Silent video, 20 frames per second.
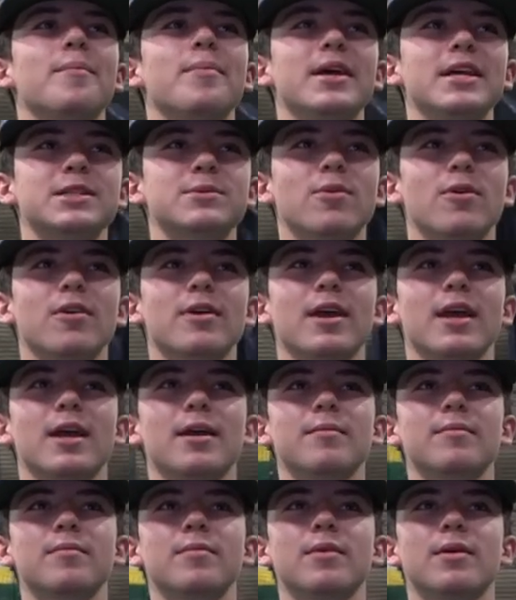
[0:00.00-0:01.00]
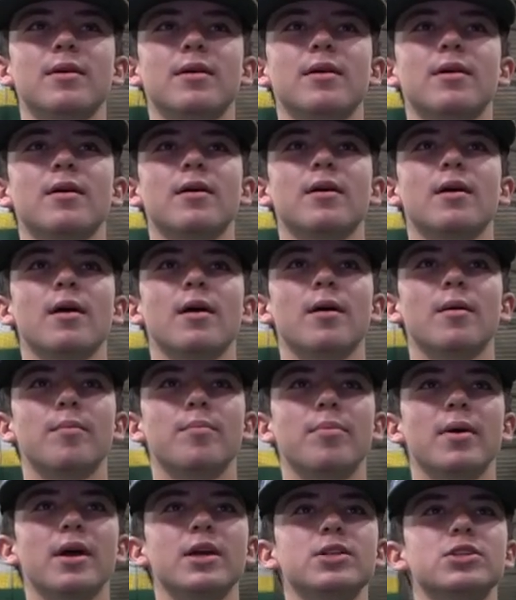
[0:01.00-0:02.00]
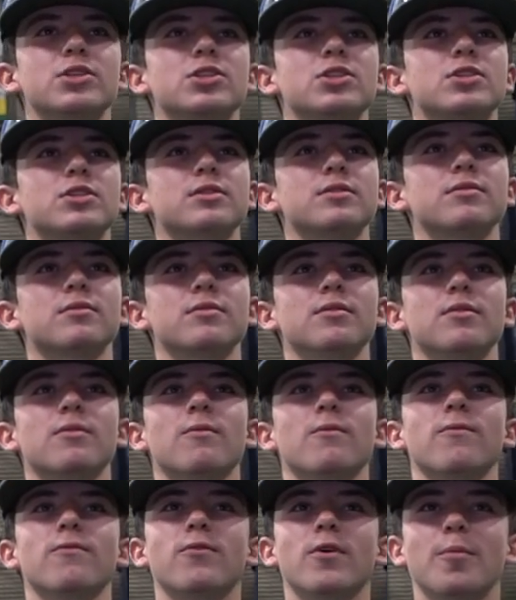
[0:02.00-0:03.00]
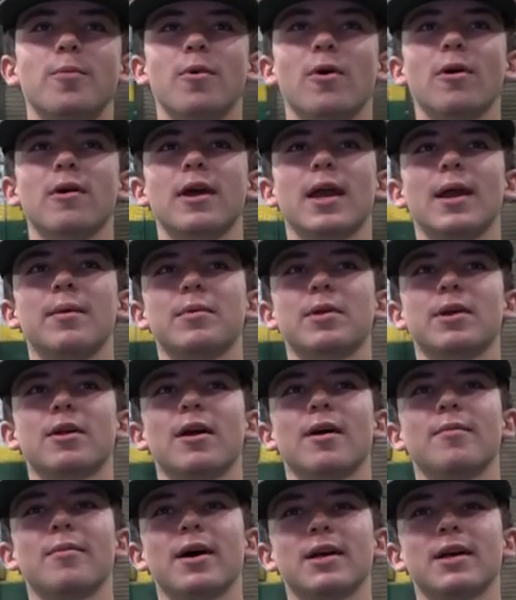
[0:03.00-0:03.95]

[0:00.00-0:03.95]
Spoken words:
baseball game, bench football game, and cut